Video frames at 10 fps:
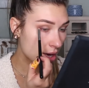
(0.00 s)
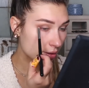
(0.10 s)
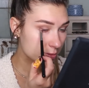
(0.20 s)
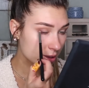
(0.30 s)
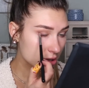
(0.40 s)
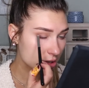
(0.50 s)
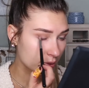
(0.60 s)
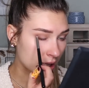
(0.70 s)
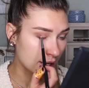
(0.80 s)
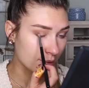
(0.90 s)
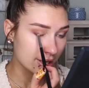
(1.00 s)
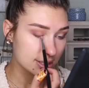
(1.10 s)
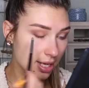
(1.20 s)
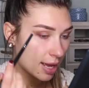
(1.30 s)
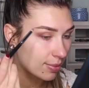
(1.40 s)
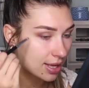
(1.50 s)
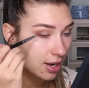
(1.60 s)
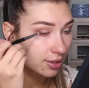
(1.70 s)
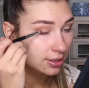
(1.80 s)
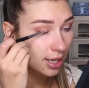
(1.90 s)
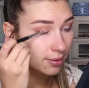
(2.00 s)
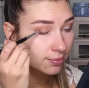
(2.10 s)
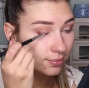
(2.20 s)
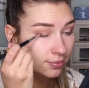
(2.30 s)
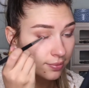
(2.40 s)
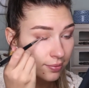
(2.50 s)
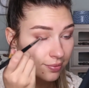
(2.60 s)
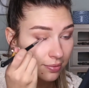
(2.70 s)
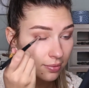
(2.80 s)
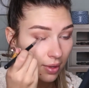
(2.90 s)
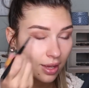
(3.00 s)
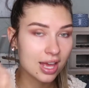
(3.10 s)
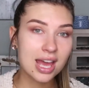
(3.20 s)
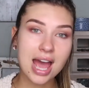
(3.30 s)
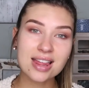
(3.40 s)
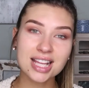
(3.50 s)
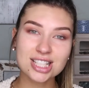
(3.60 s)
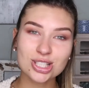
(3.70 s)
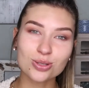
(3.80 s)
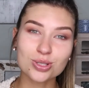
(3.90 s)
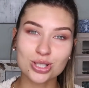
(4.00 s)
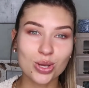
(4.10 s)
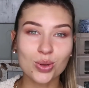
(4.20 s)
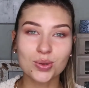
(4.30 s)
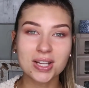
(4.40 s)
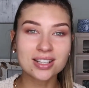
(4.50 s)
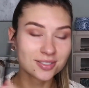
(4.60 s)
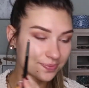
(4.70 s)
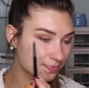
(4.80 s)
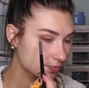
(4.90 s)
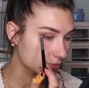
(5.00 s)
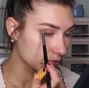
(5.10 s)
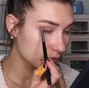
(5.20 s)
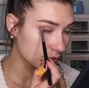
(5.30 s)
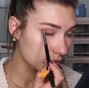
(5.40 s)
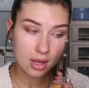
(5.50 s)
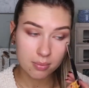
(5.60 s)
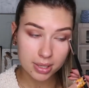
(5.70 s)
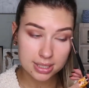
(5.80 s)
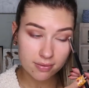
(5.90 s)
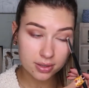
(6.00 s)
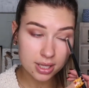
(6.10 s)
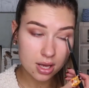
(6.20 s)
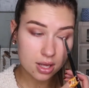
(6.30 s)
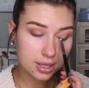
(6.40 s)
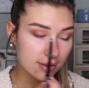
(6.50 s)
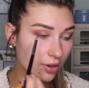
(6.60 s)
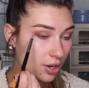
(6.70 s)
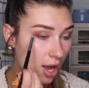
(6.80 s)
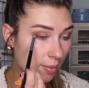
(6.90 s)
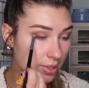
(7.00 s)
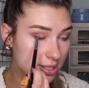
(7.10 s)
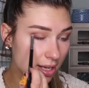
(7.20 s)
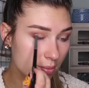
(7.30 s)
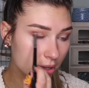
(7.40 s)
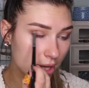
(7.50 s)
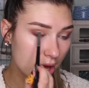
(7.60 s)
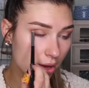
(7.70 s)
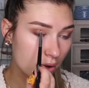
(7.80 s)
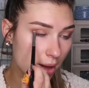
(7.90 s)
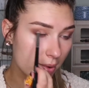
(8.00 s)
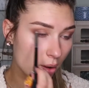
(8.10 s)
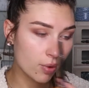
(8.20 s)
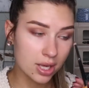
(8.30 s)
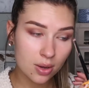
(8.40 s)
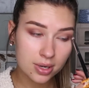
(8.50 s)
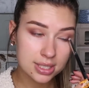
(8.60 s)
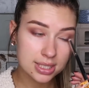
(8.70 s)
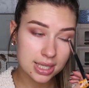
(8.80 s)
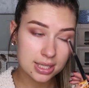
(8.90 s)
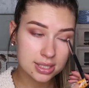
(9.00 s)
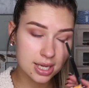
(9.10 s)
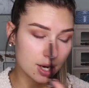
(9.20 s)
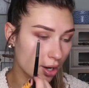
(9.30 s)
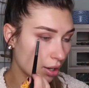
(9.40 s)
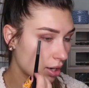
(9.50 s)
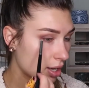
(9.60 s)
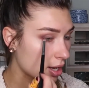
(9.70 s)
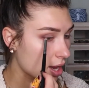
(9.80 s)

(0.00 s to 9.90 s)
I was about to do it anyways today, but then I was like, I think it's too soon. But definitely leave your comments down below about what y'all want to see this year.